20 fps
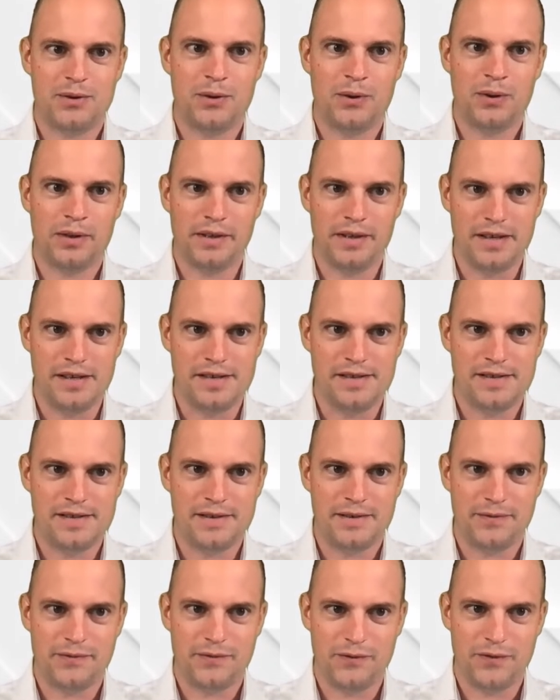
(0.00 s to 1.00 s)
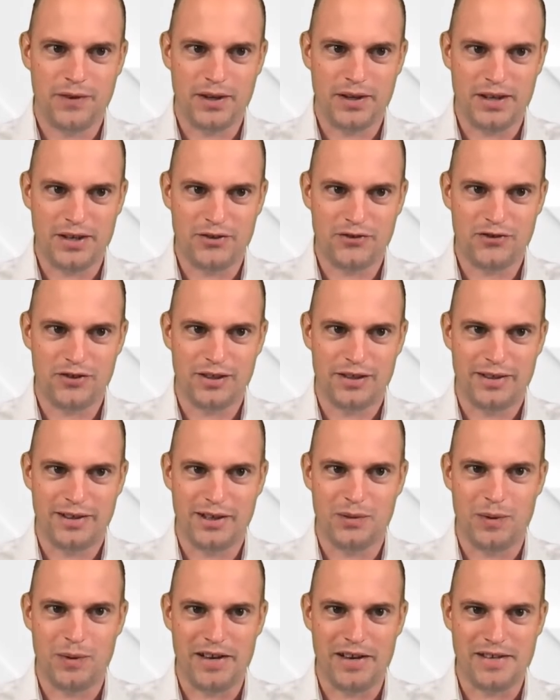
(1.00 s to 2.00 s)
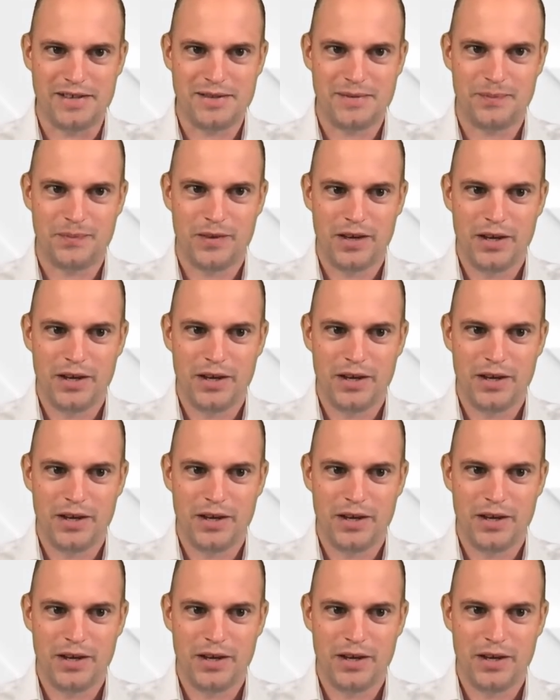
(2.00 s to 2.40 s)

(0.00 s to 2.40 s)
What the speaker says: call is financial advice.